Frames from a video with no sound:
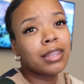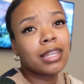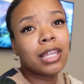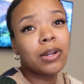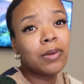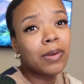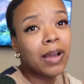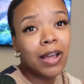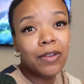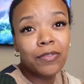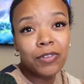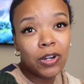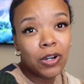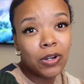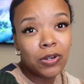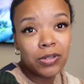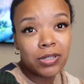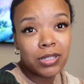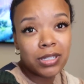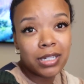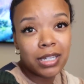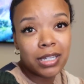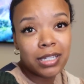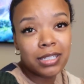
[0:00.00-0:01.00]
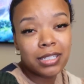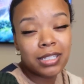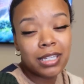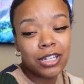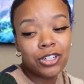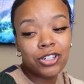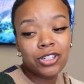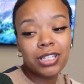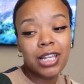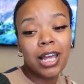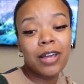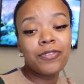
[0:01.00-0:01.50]
They don't have a hostess.
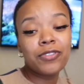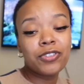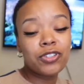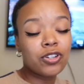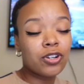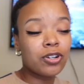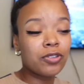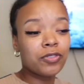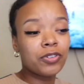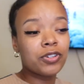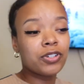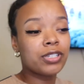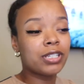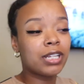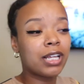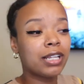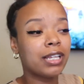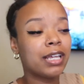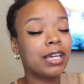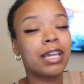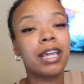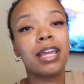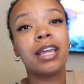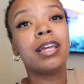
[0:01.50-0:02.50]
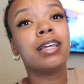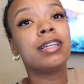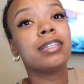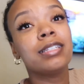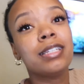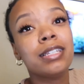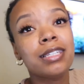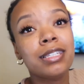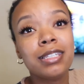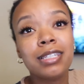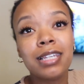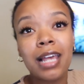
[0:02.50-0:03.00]
They just have servers that like
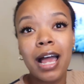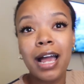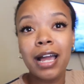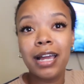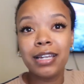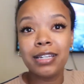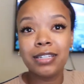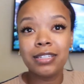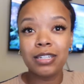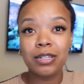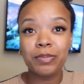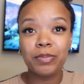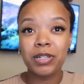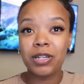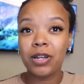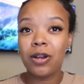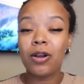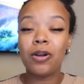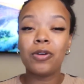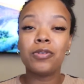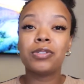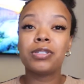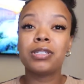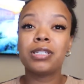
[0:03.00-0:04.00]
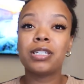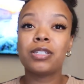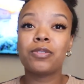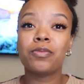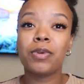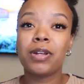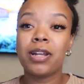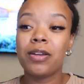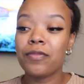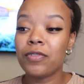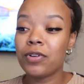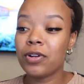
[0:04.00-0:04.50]
decide to be a hostess
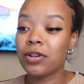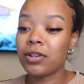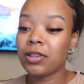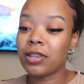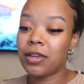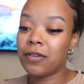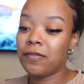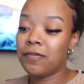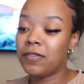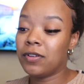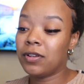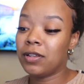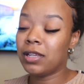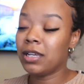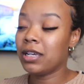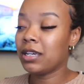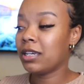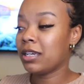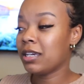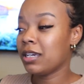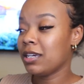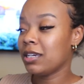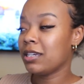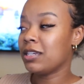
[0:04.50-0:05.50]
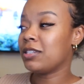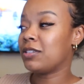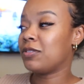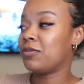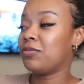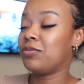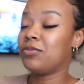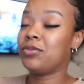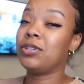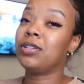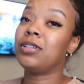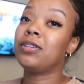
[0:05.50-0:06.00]
whenever they feel like it. It's
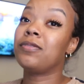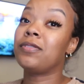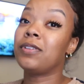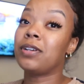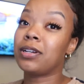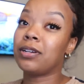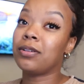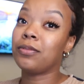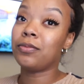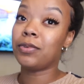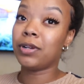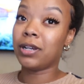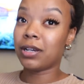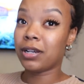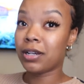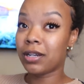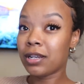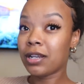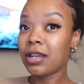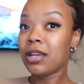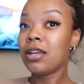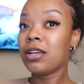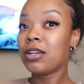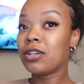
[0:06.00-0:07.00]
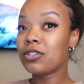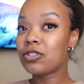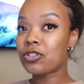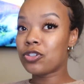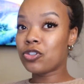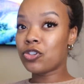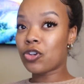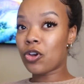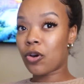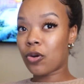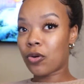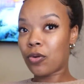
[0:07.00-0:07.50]
really fucking weird.
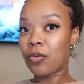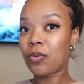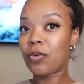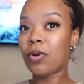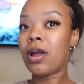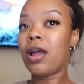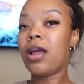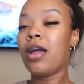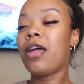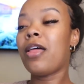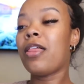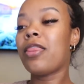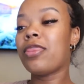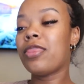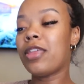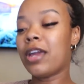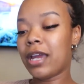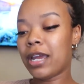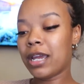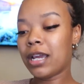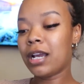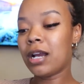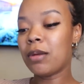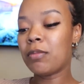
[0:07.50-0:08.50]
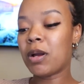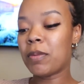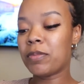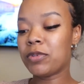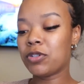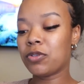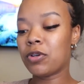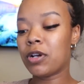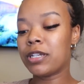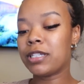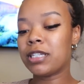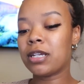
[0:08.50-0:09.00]
So they come up
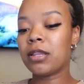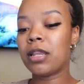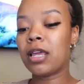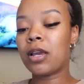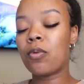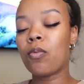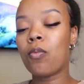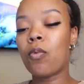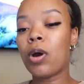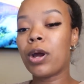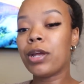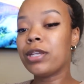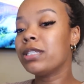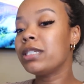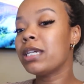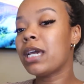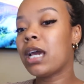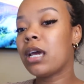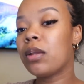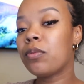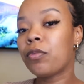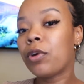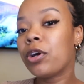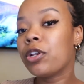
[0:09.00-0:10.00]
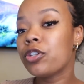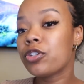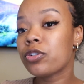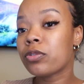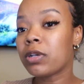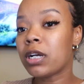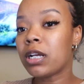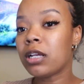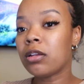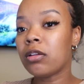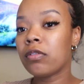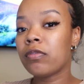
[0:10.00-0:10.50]
to us at like 1:10,
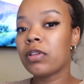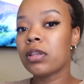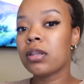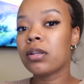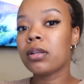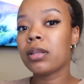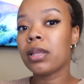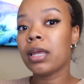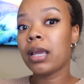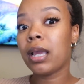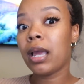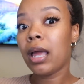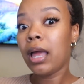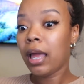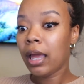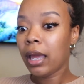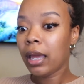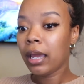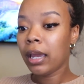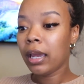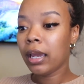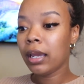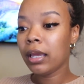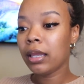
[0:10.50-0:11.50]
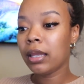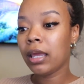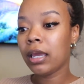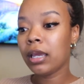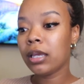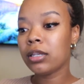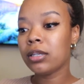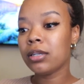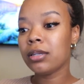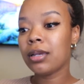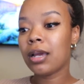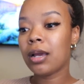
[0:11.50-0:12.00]
1:12, and they're like, hi,
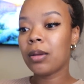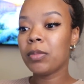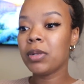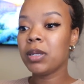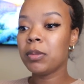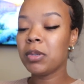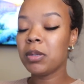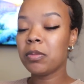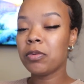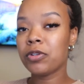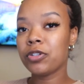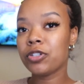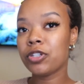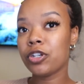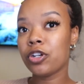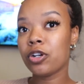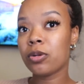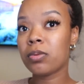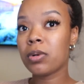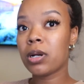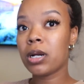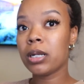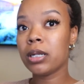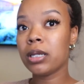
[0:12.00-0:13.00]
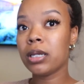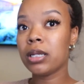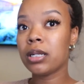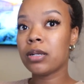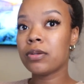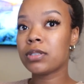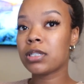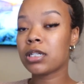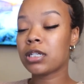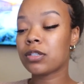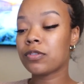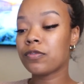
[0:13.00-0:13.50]
like, do you, how many people is in your party? And
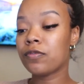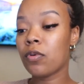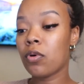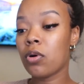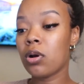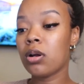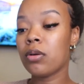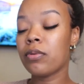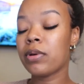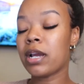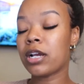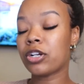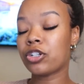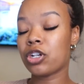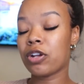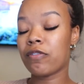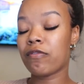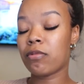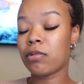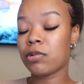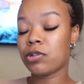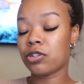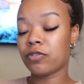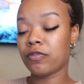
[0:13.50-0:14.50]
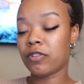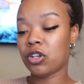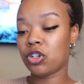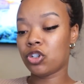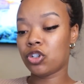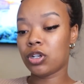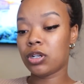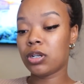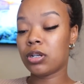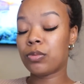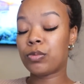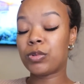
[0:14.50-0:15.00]
I was like, it's 4. We actually have a
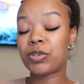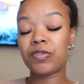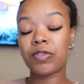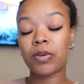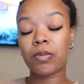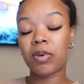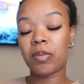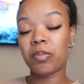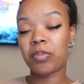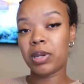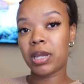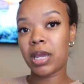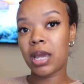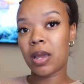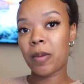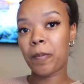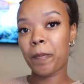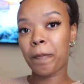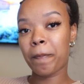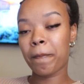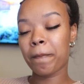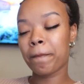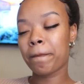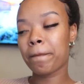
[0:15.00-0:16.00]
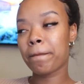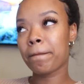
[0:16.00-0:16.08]
reservation. It was for 1 p.m.